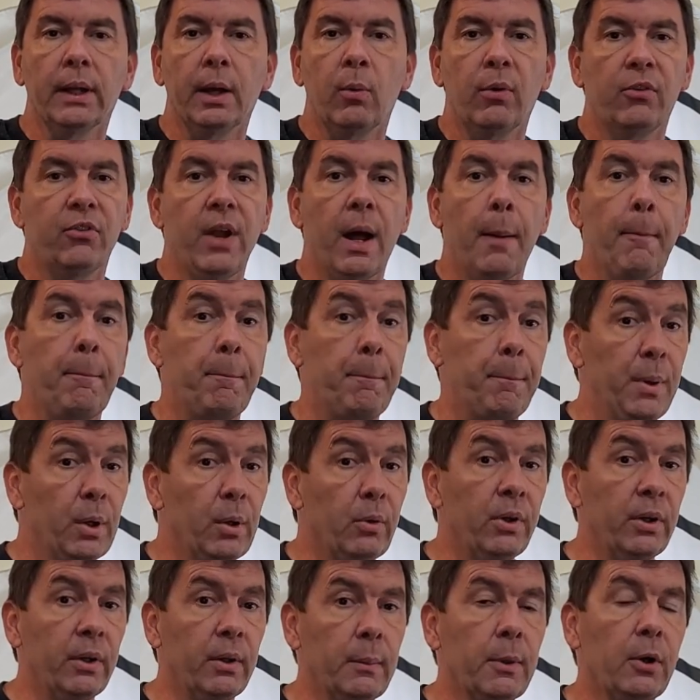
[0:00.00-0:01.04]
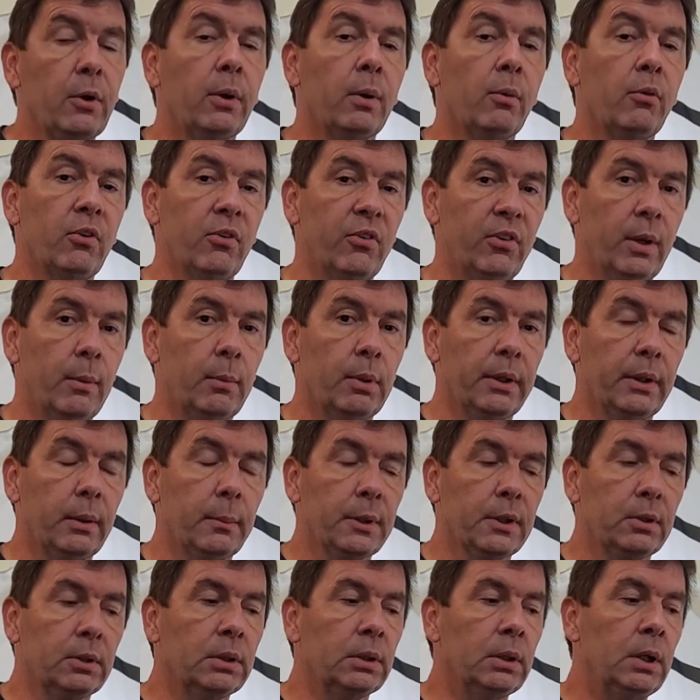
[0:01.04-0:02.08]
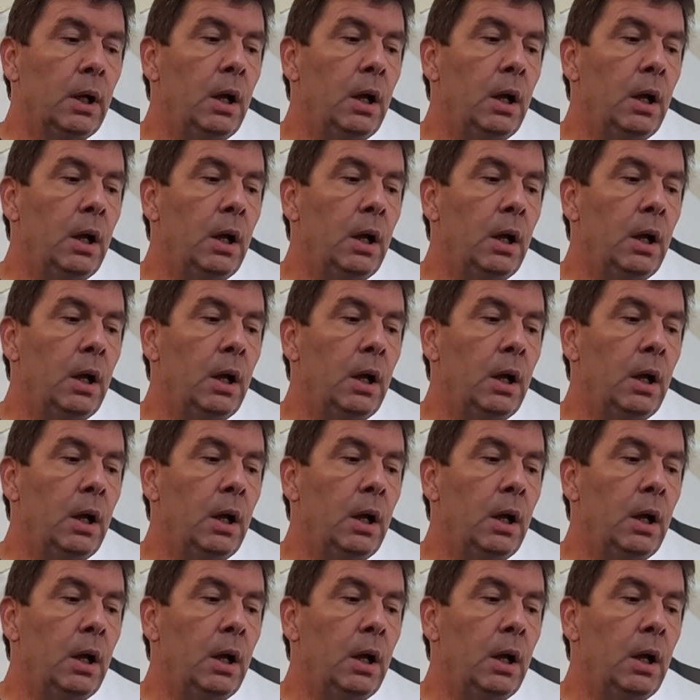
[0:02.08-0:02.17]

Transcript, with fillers: I was not building the motor, I was assembling the motor.